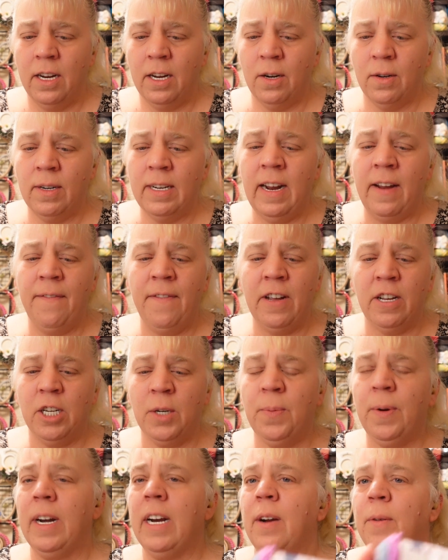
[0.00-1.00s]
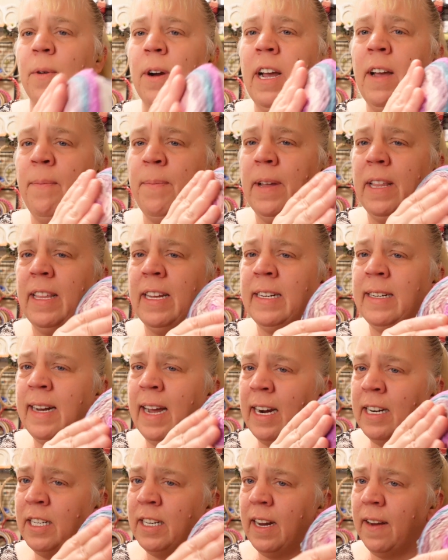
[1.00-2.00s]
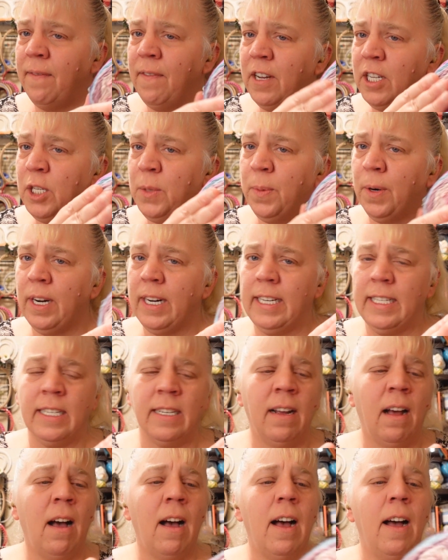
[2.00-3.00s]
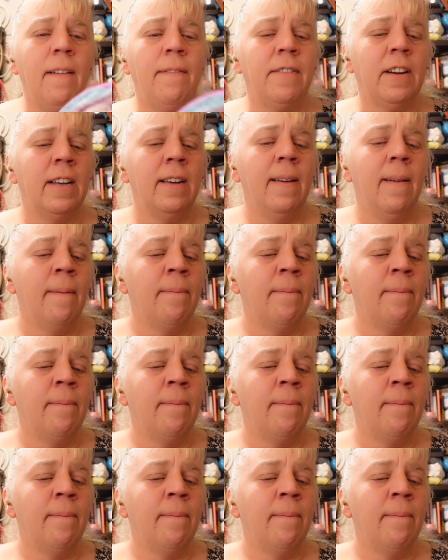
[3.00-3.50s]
usually feels pretty rough, but this actually feels pretty soft.